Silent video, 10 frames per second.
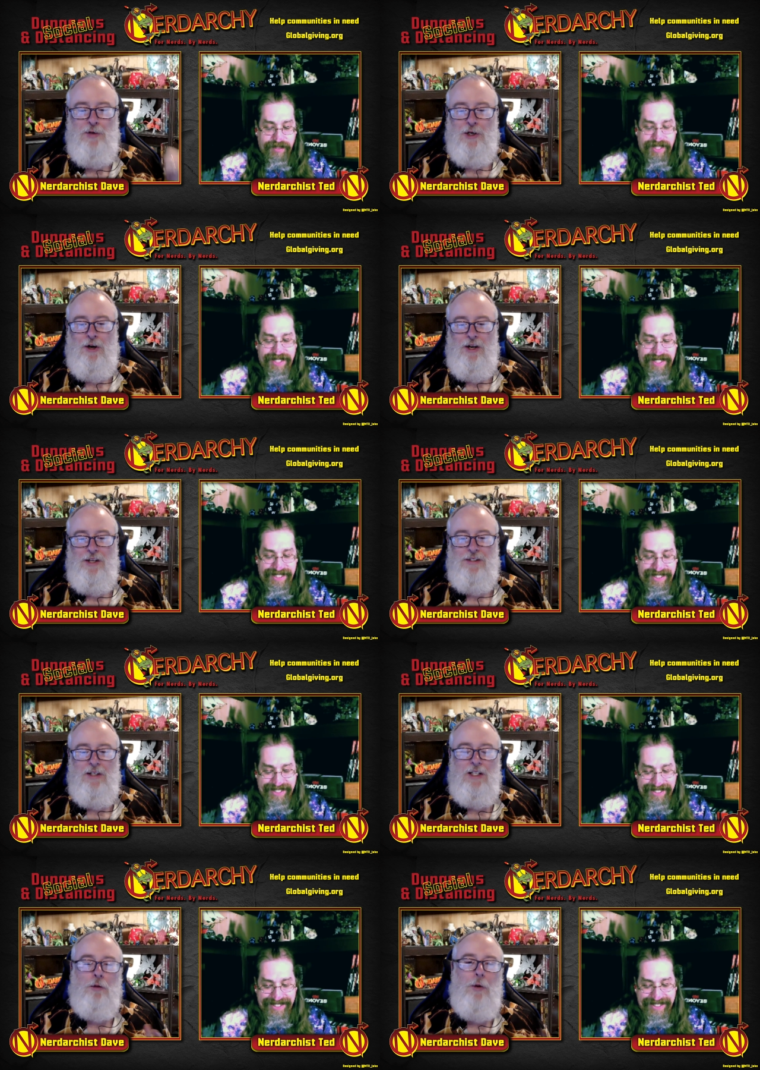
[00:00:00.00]
Speaker 1: because
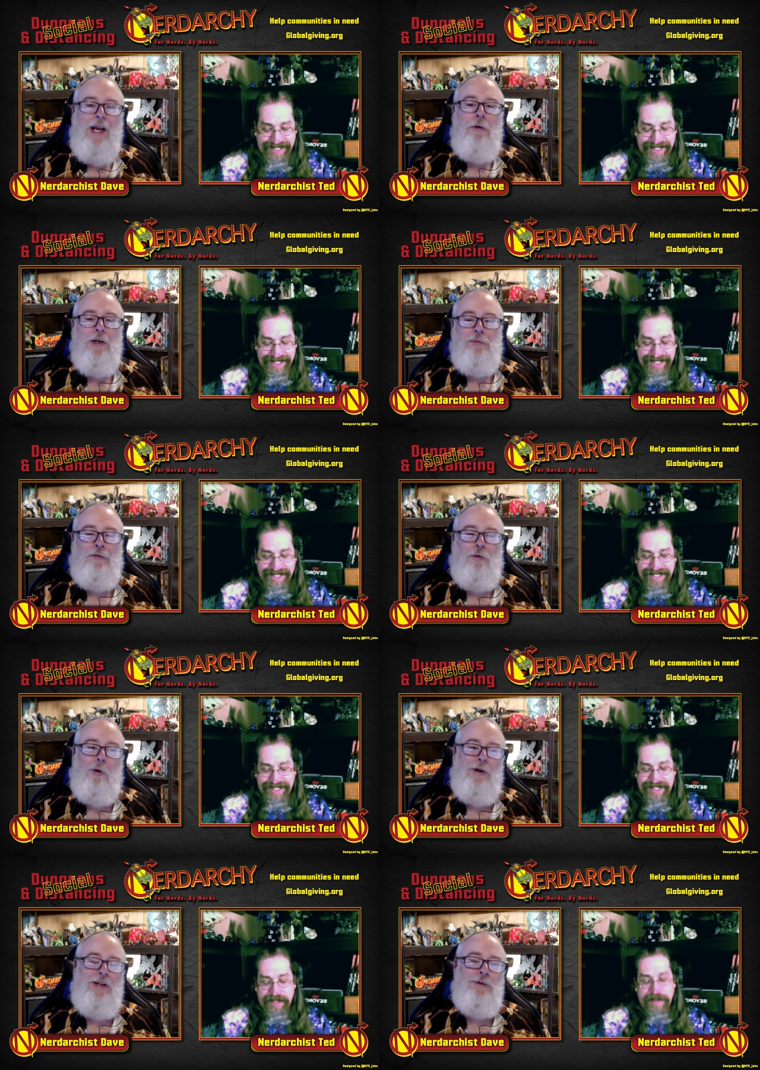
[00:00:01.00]
the way it was
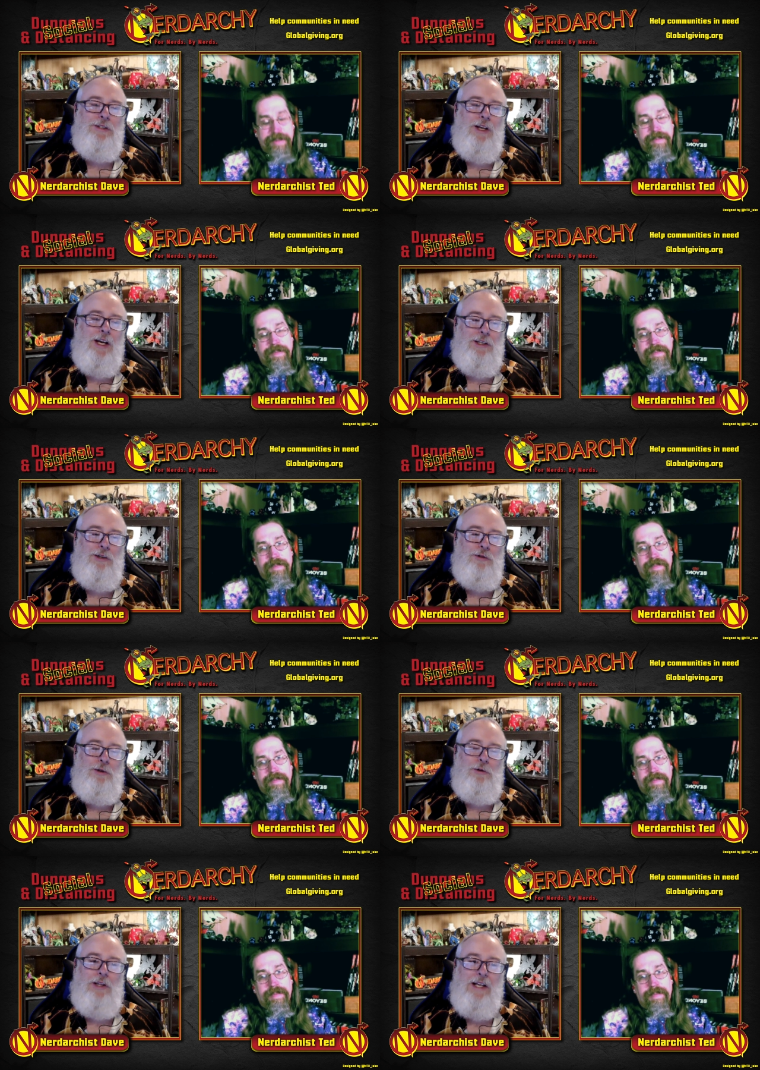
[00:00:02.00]
before, it was like you
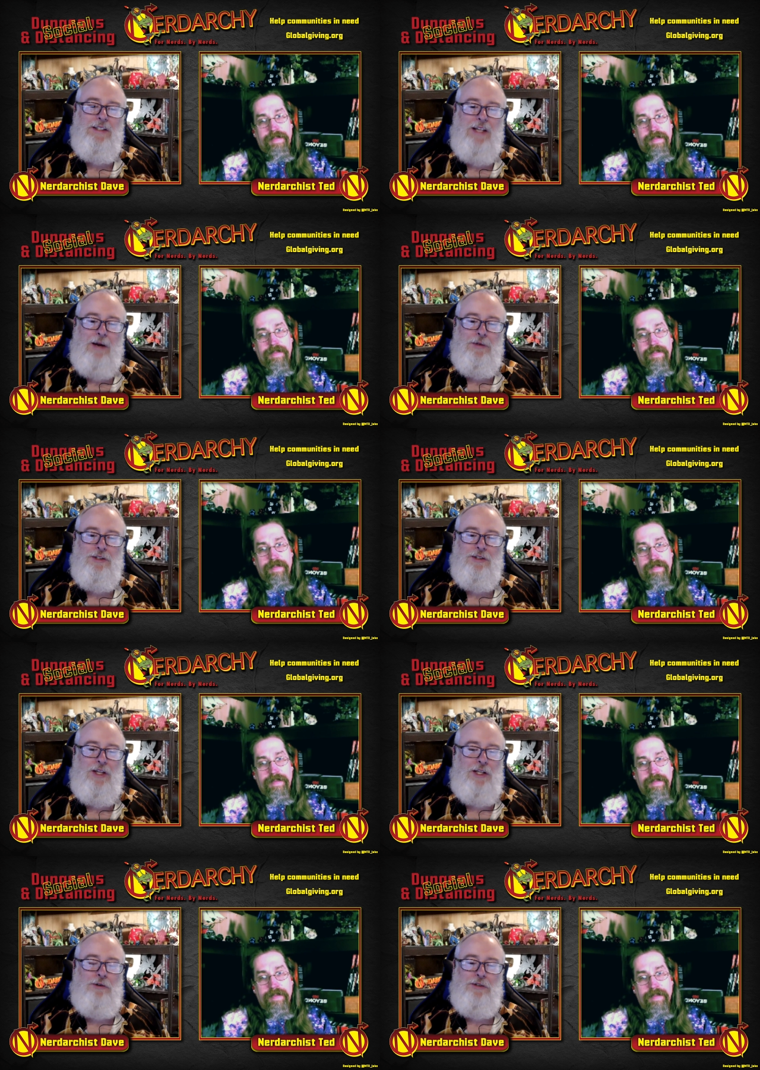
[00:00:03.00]
do less damage
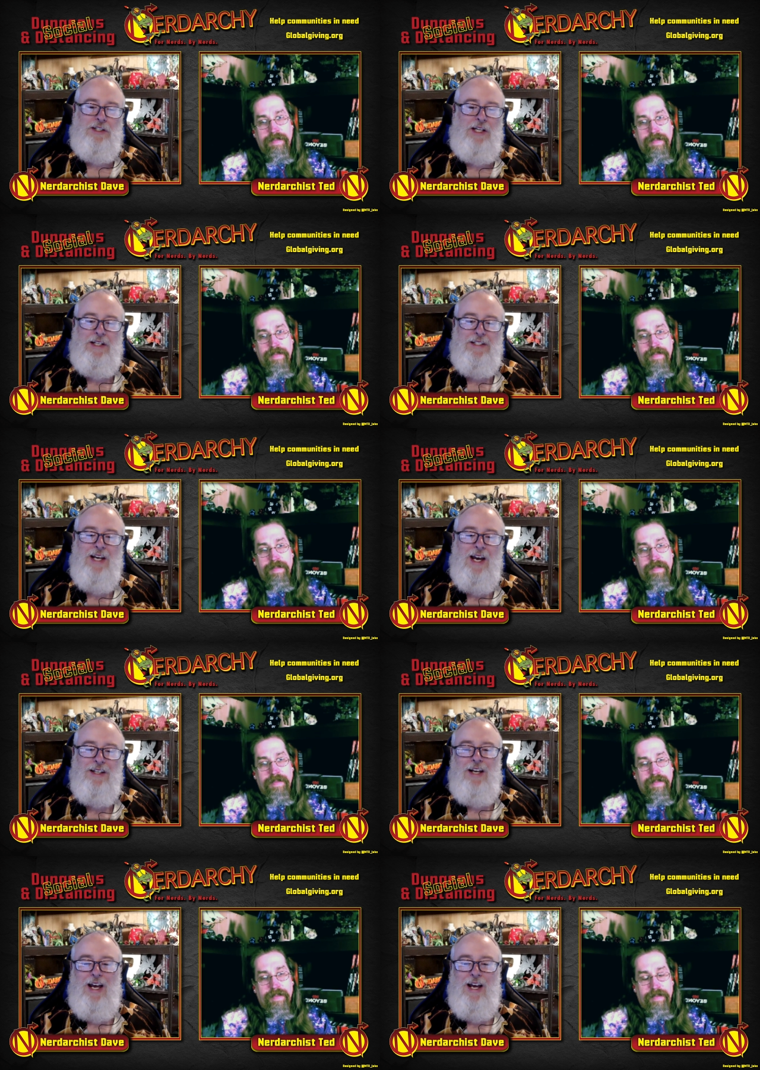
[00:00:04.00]
than your sneak
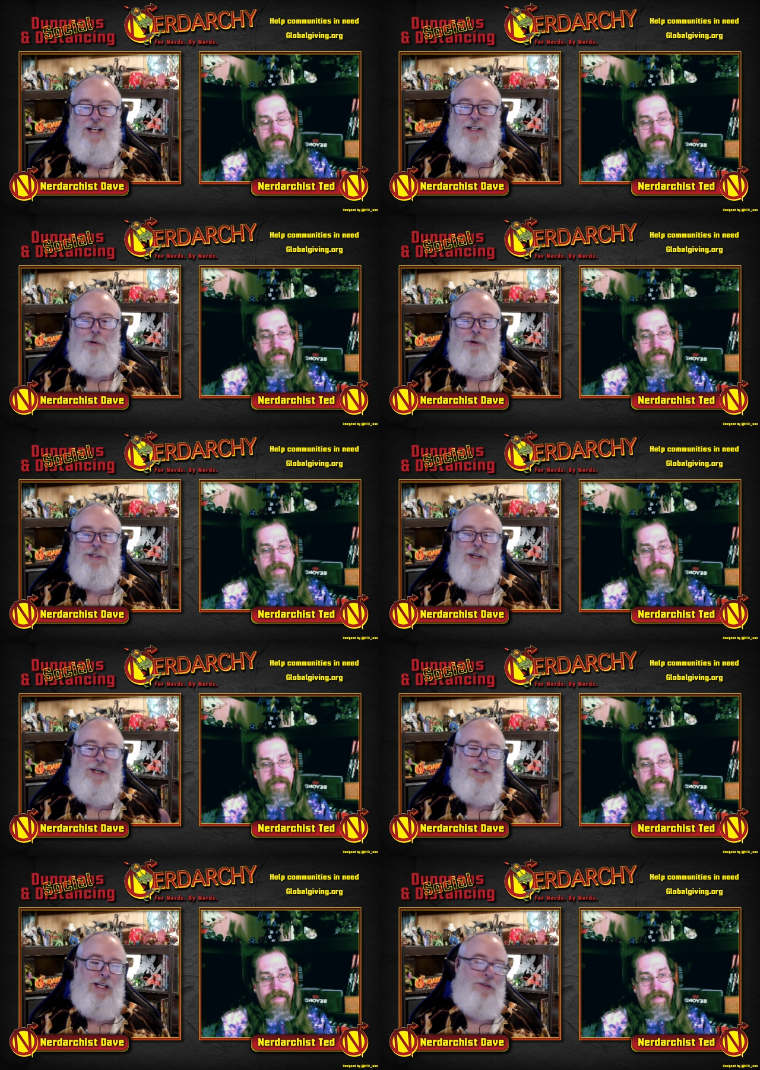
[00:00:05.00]
attack and there was
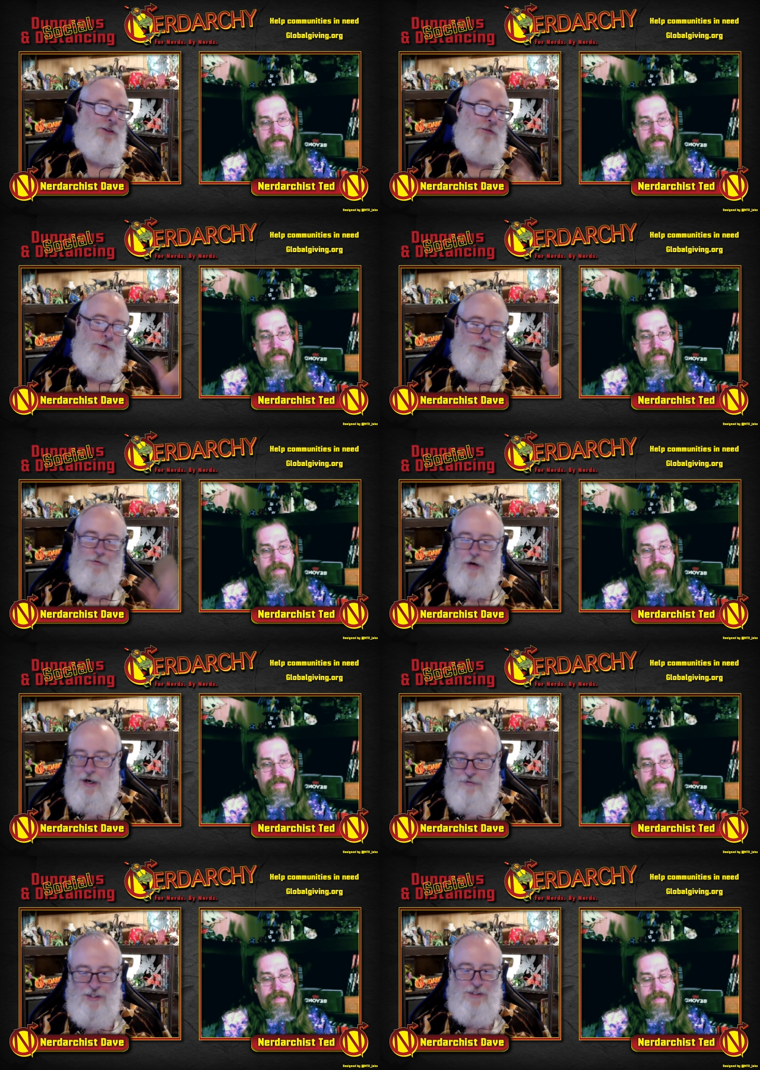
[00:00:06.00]
like saving throws
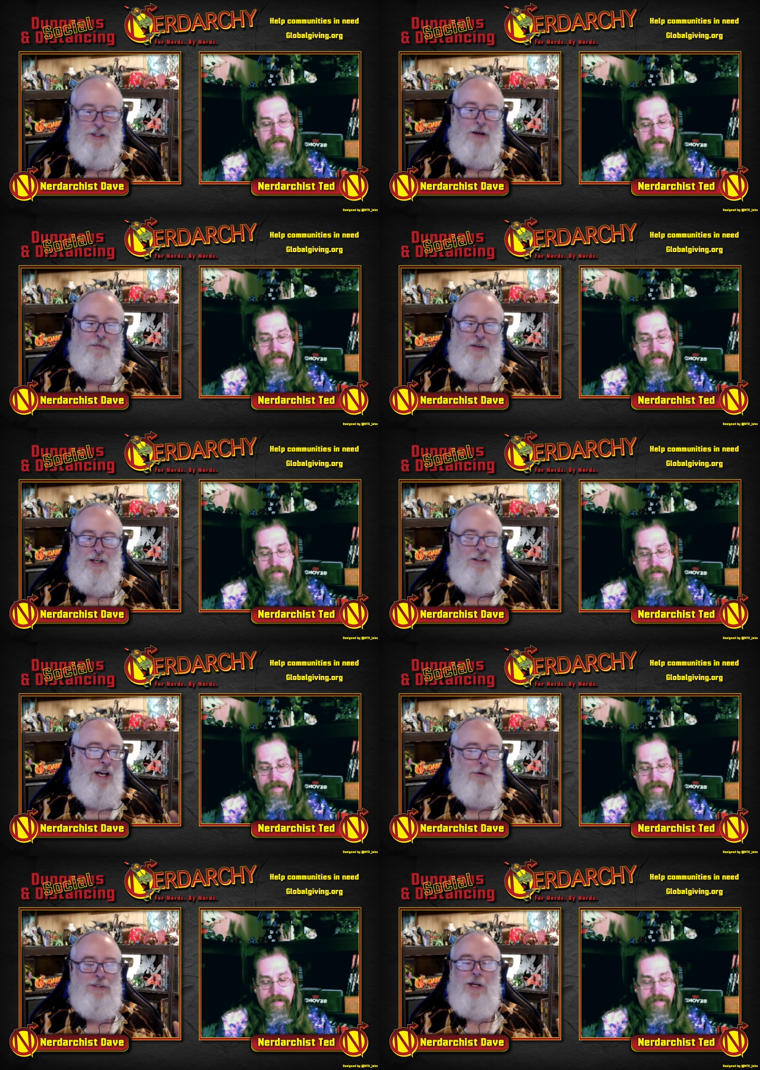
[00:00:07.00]
involved and stuff. And then
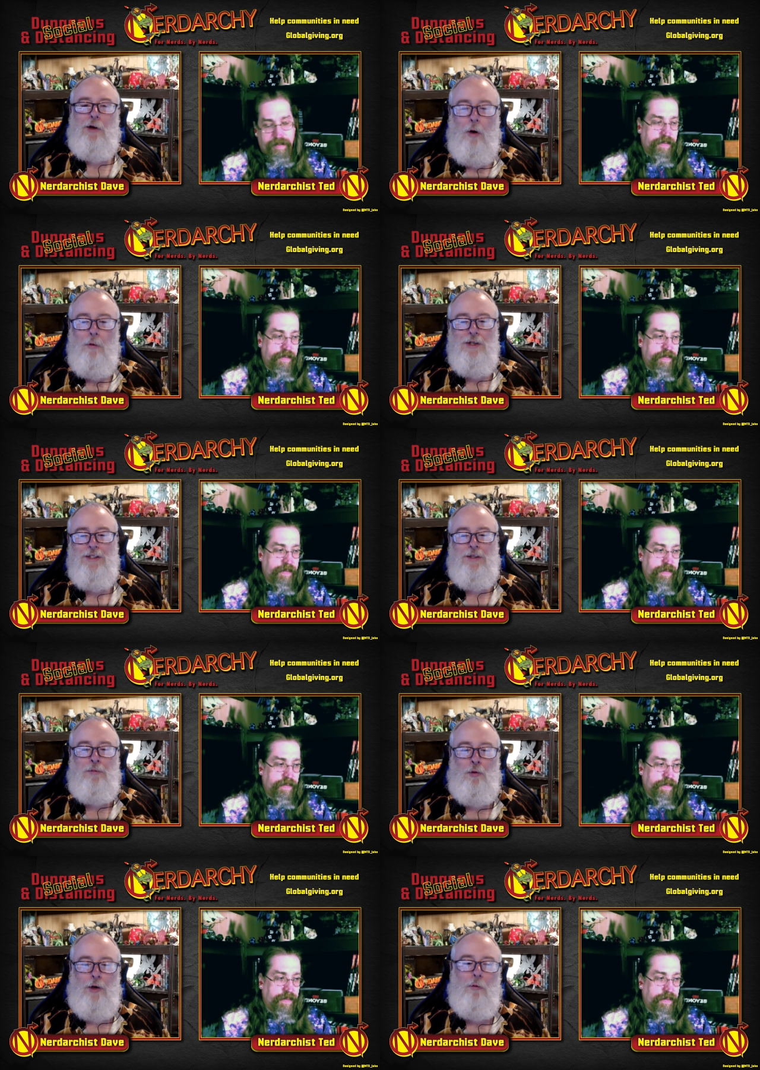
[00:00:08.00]
it was like, what was the
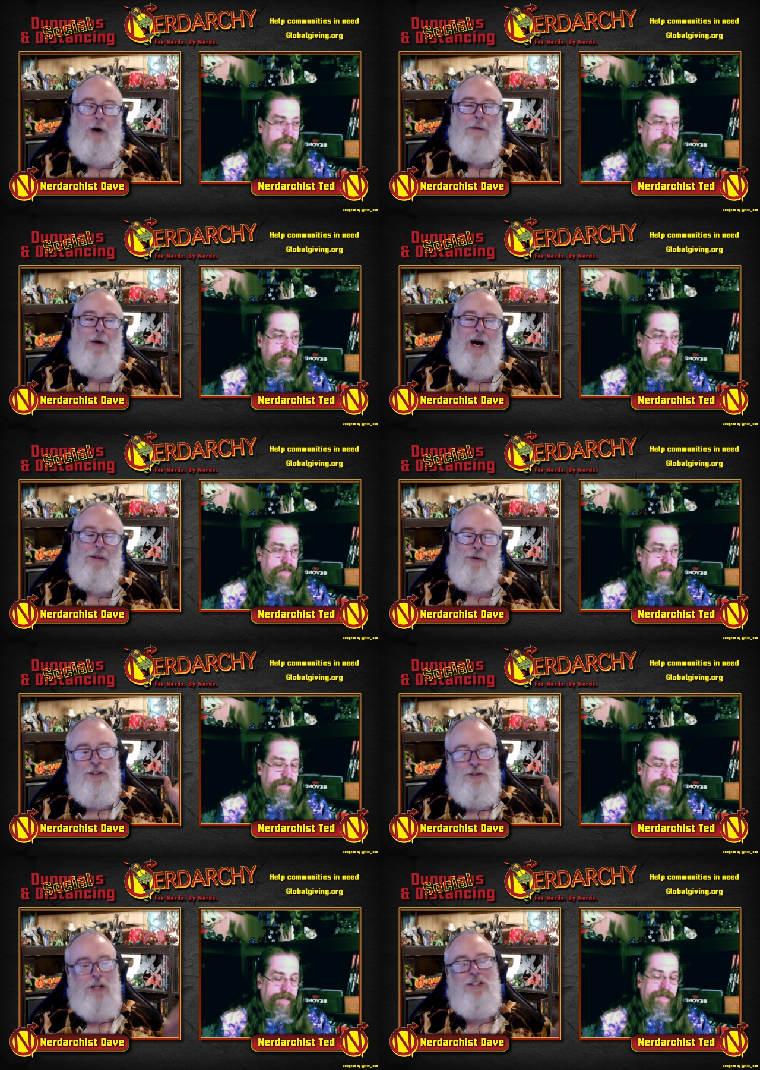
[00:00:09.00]
point? Why
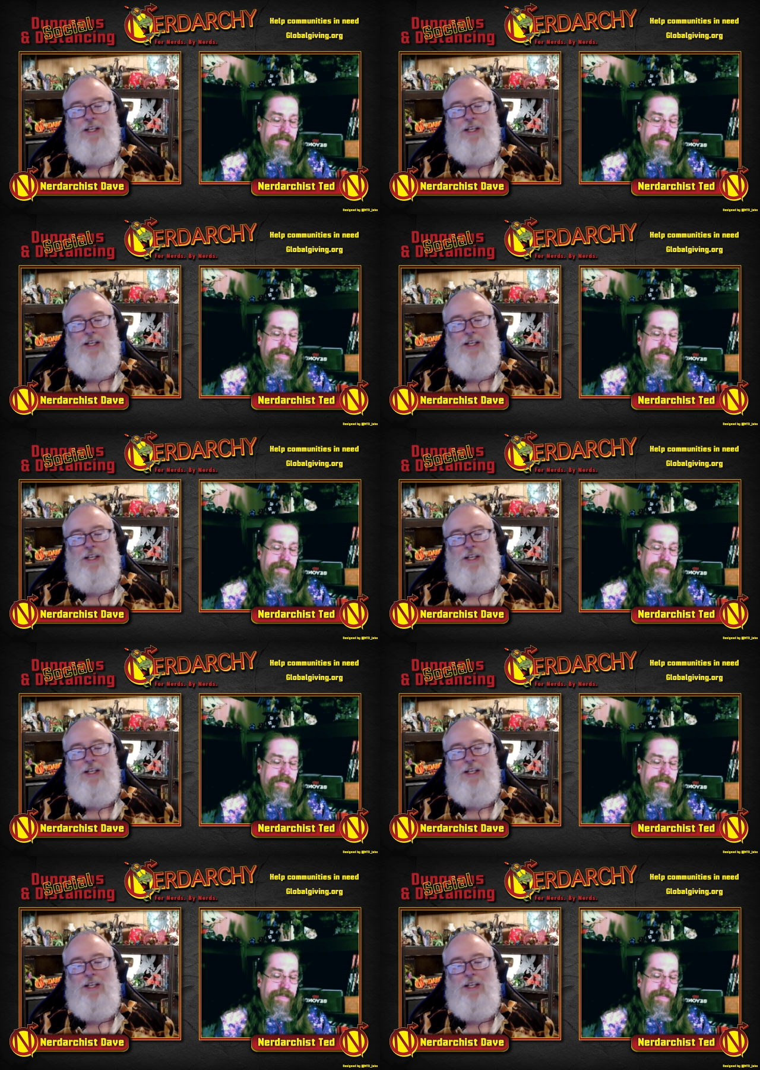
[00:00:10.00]
bother? Just